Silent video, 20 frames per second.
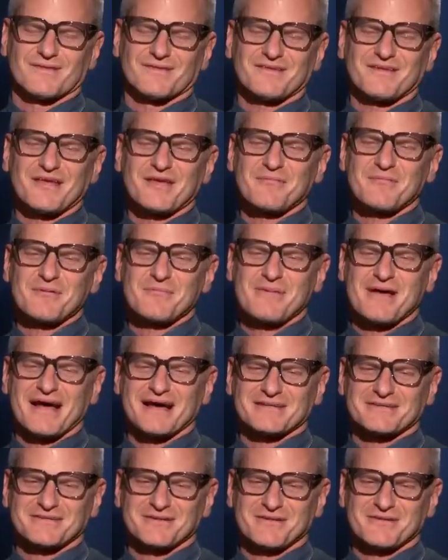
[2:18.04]
take me
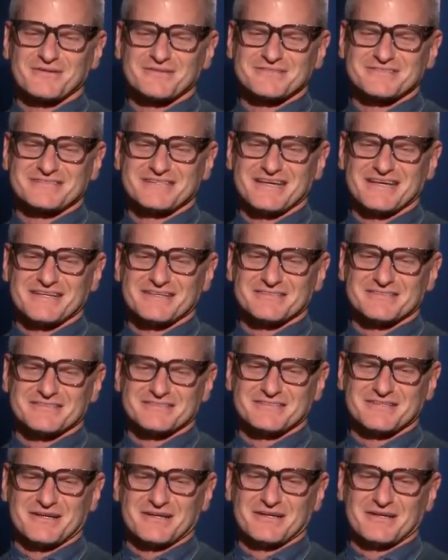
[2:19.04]
back to those days
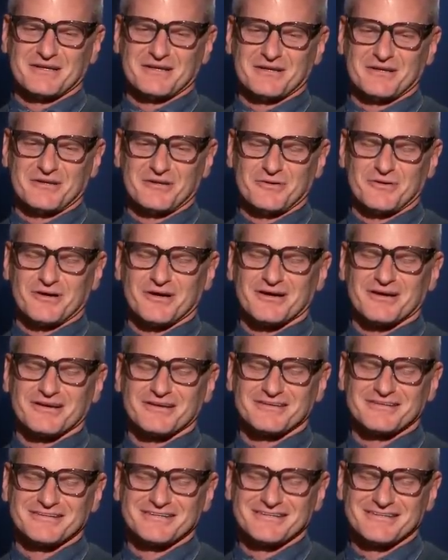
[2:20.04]
studying new york
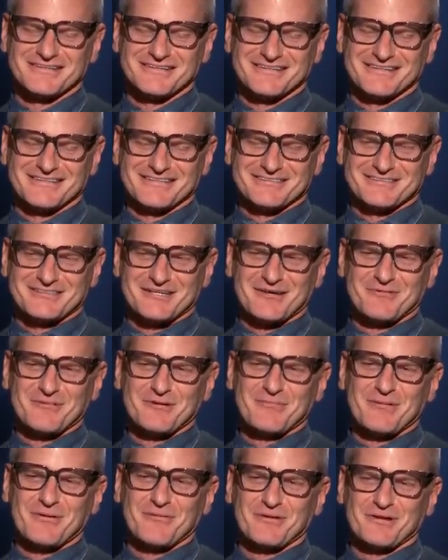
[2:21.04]
tell me
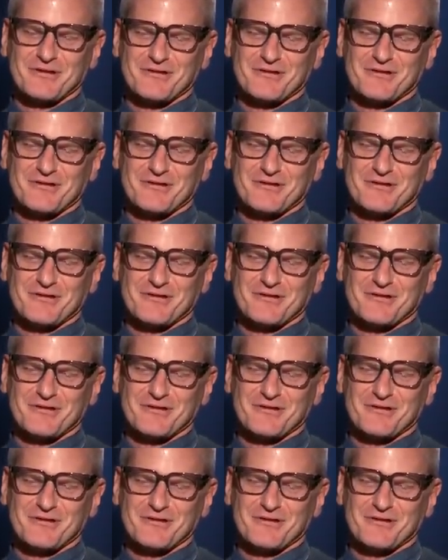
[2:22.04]
about one